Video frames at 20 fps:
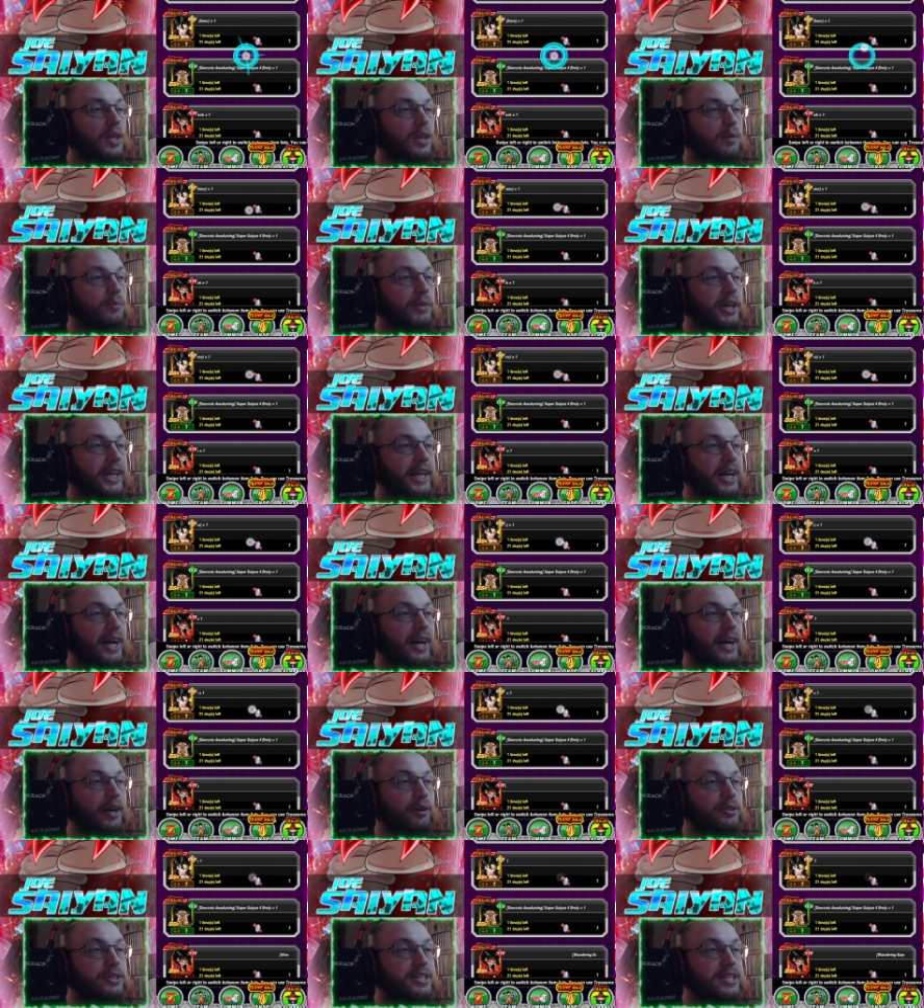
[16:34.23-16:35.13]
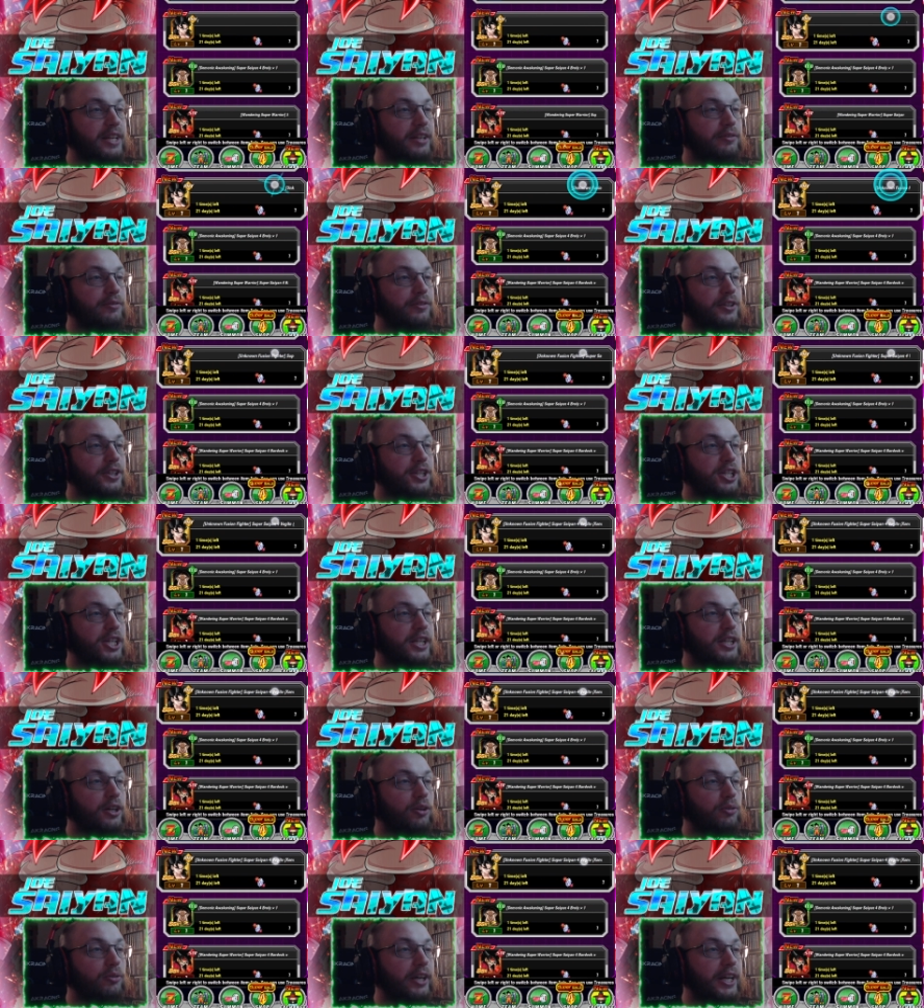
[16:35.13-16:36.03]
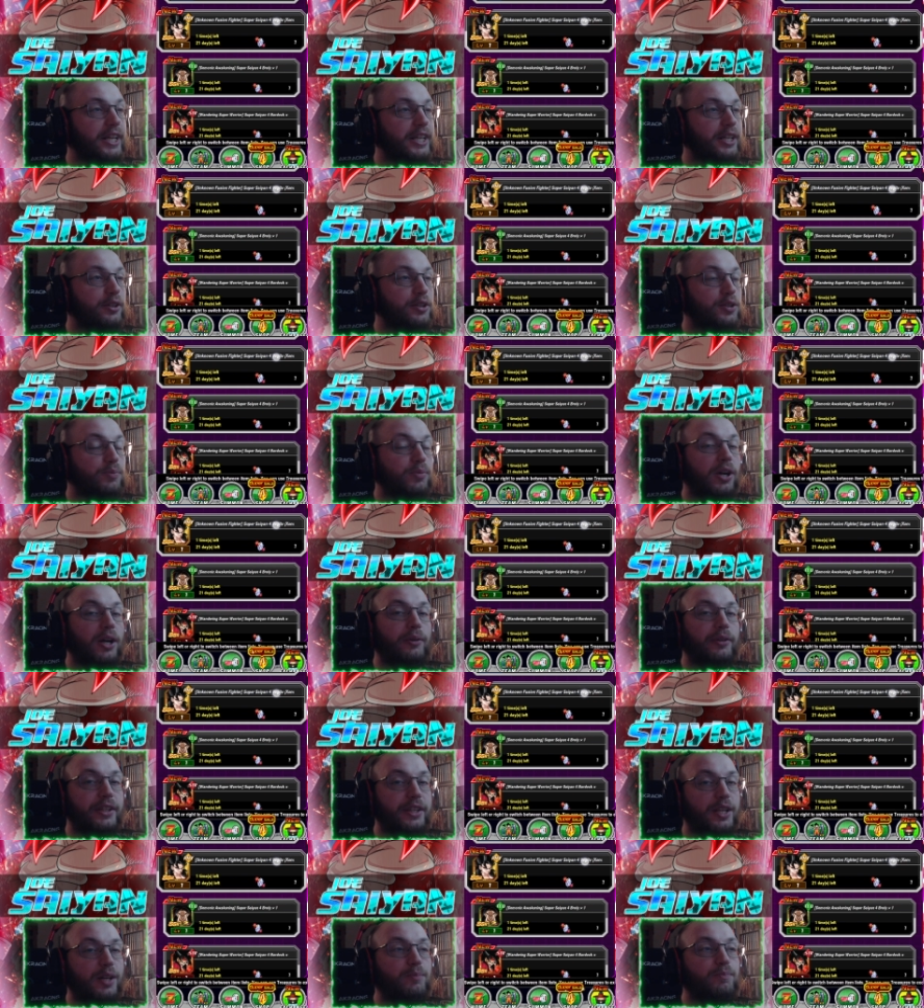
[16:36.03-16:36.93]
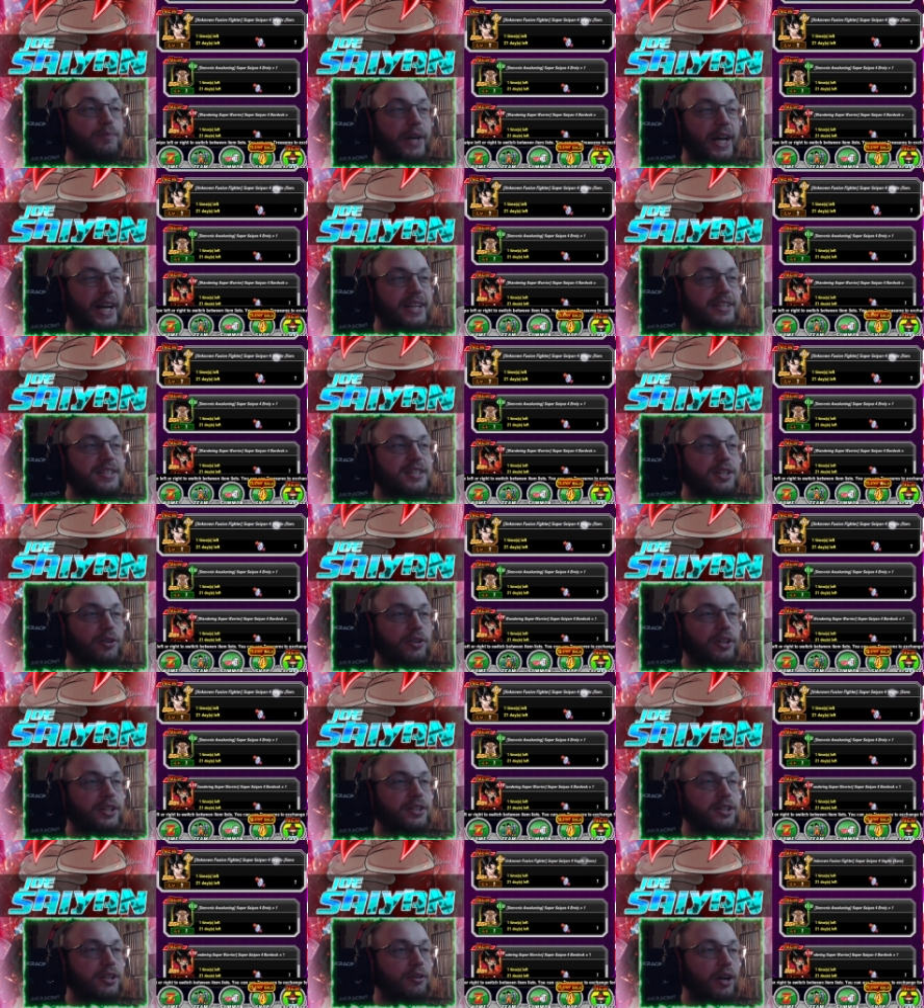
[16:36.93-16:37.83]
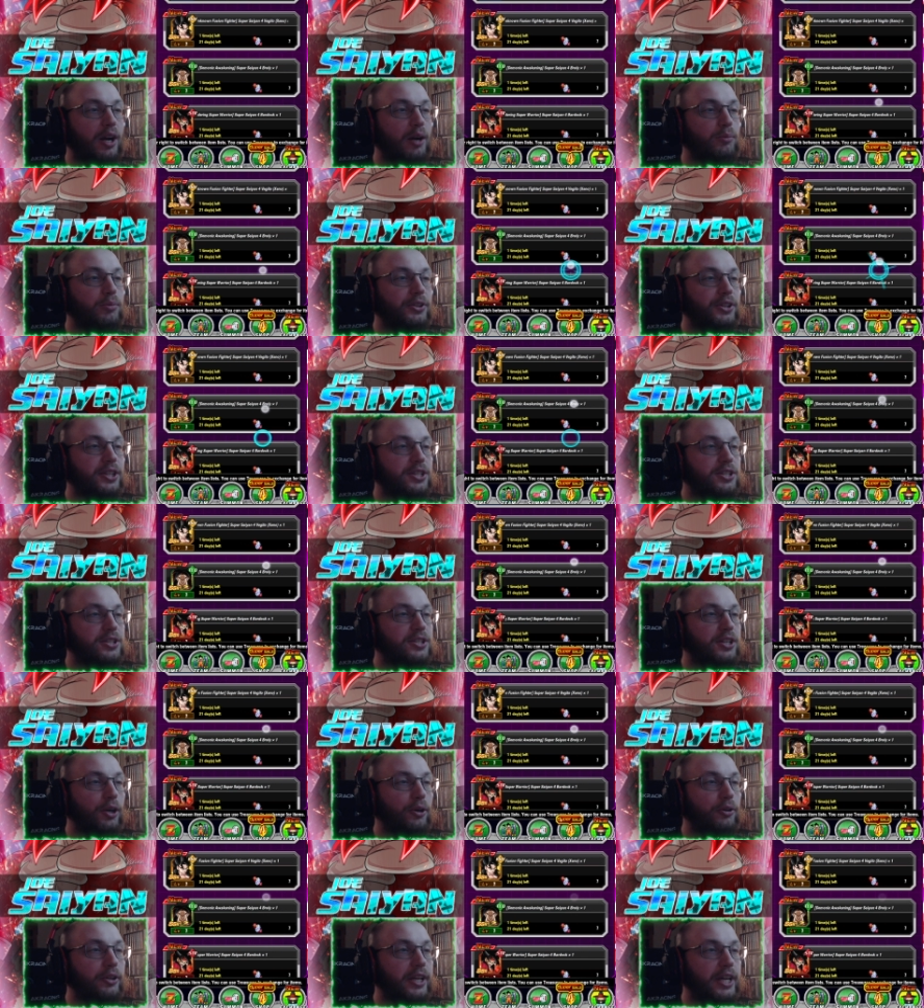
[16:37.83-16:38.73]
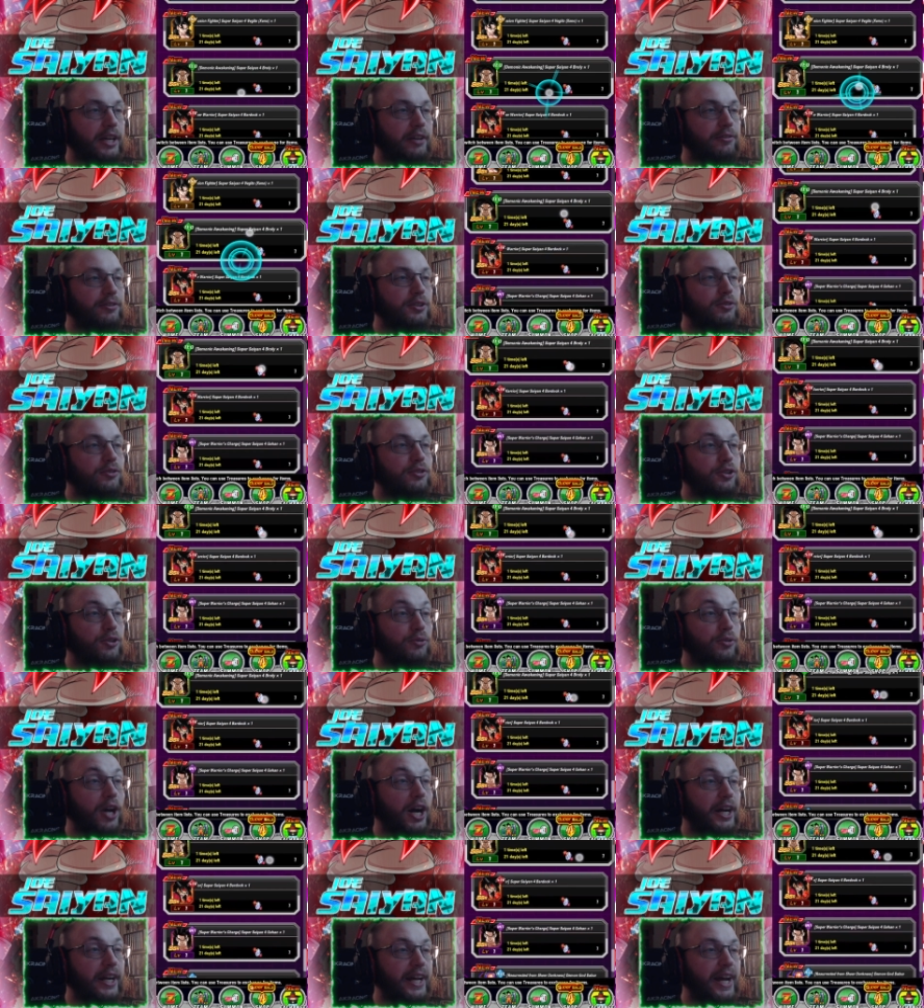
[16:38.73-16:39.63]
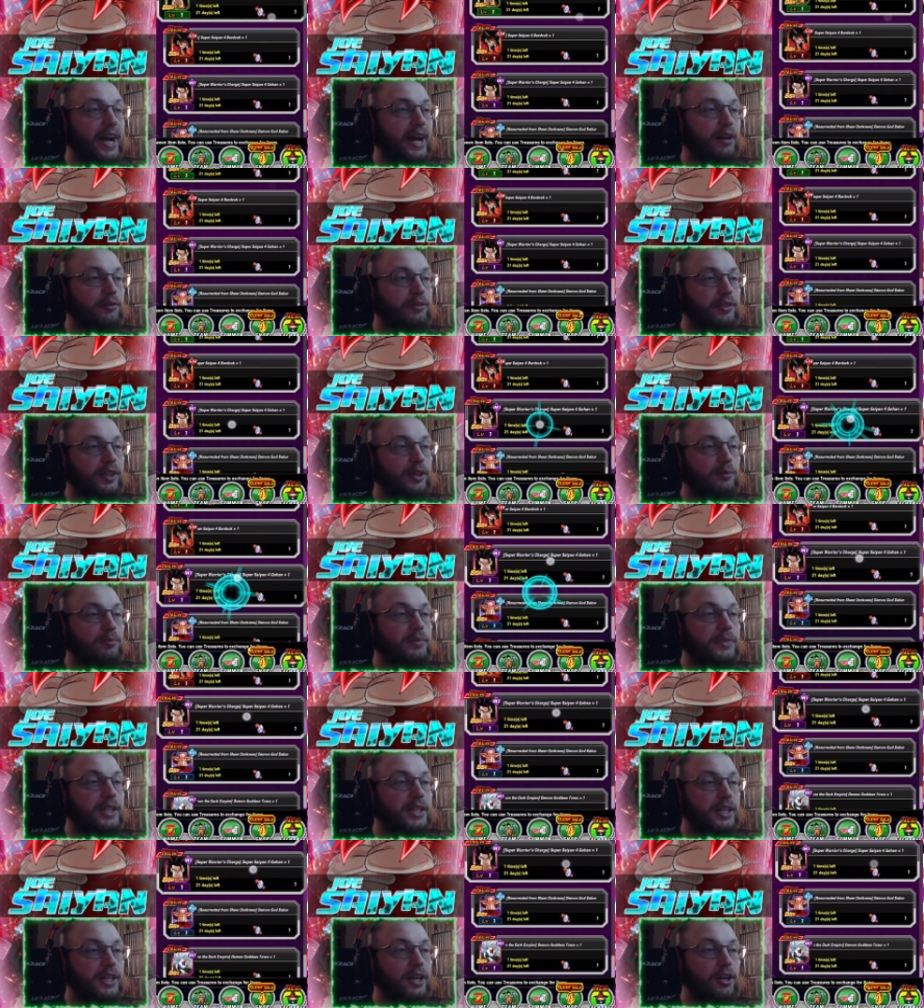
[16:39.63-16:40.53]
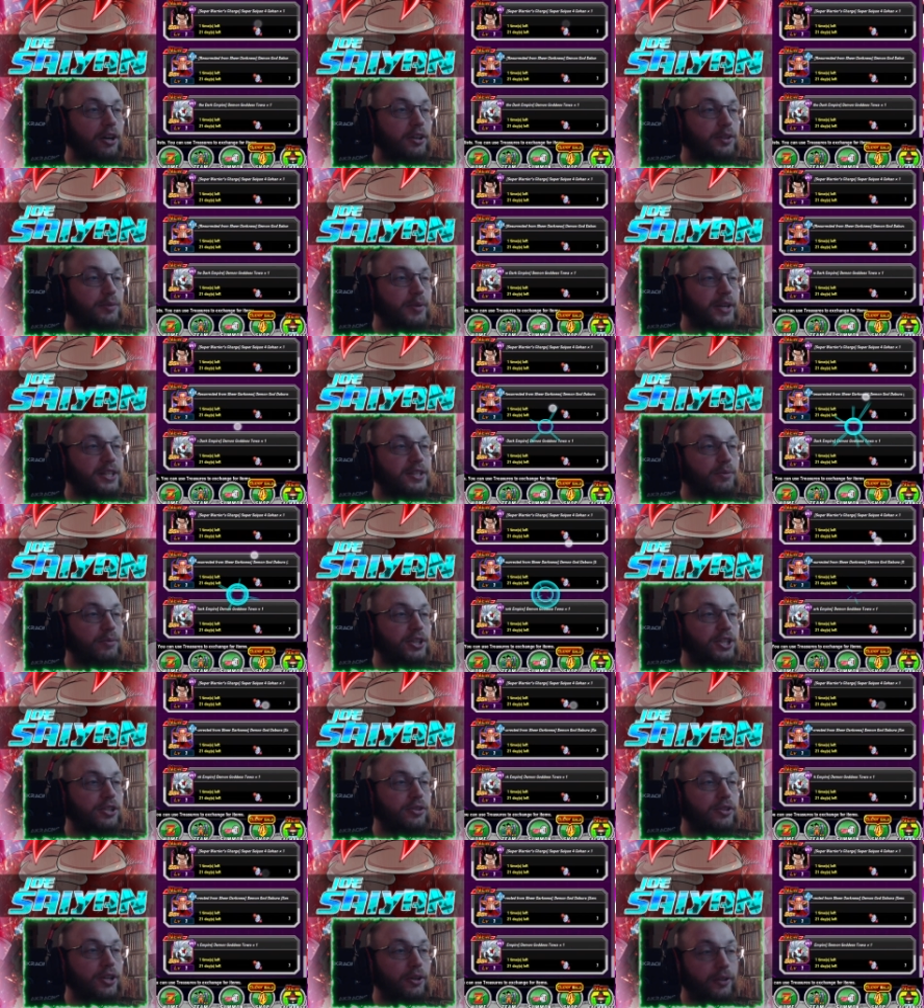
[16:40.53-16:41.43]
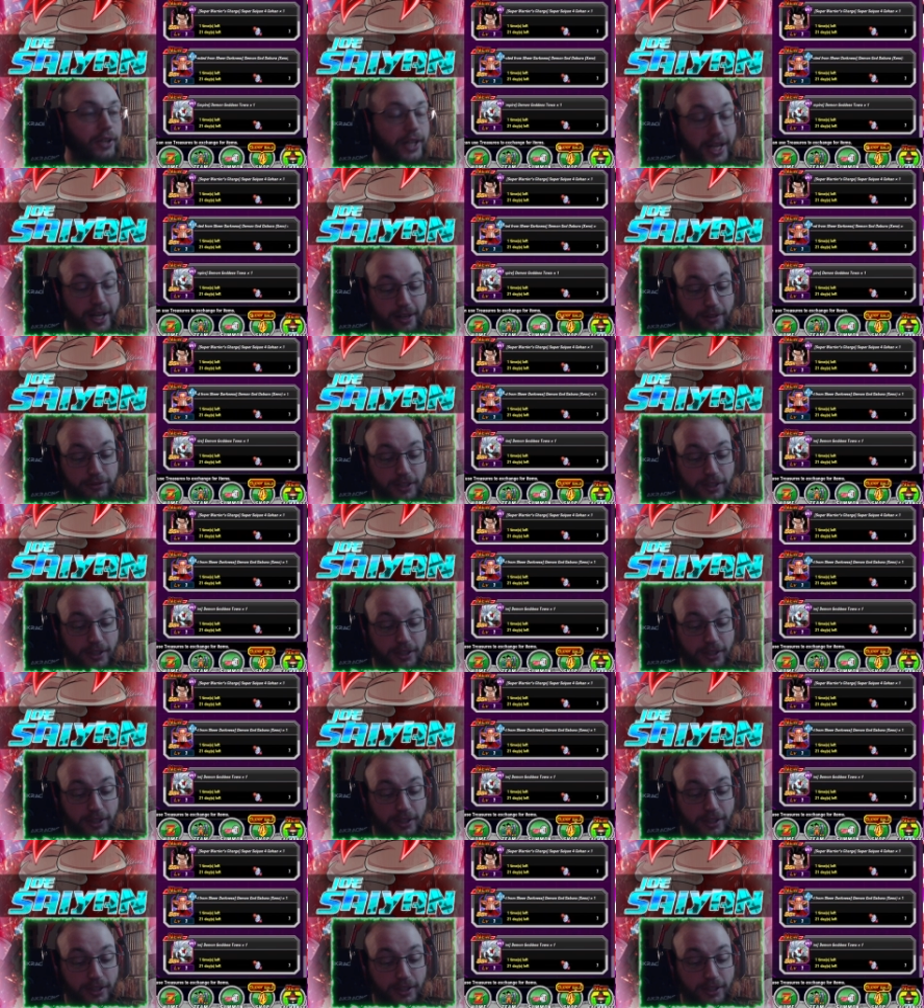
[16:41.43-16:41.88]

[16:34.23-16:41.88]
But yeah, I would say Vegito right here is probably the best unit to grab with the stone if you do not have him. It all depends on what you don't have.